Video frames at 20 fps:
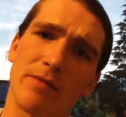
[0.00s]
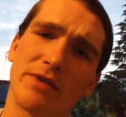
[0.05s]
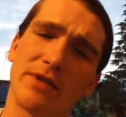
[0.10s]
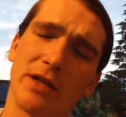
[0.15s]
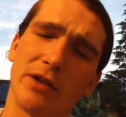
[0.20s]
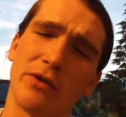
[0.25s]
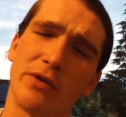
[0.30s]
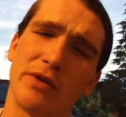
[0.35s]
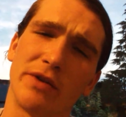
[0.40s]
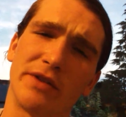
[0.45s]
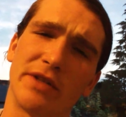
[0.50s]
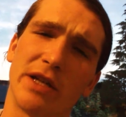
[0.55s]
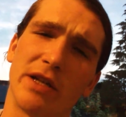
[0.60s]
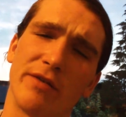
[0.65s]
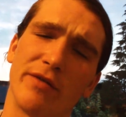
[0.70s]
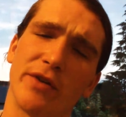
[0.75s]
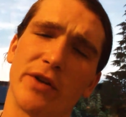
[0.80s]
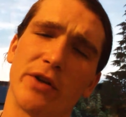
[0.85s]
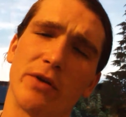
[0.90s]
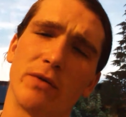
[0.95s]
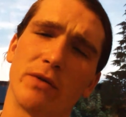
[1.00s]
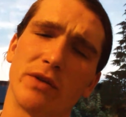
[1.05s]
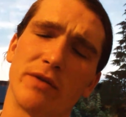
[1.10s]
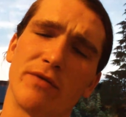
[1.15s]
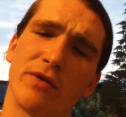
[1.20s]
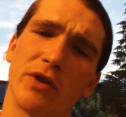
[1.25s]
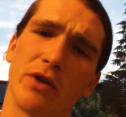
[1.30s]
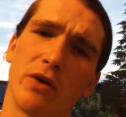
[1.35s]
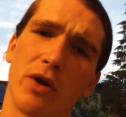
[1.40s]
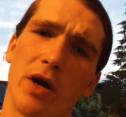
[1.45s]
still doing these daily videos
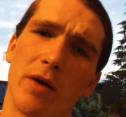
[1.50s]
even though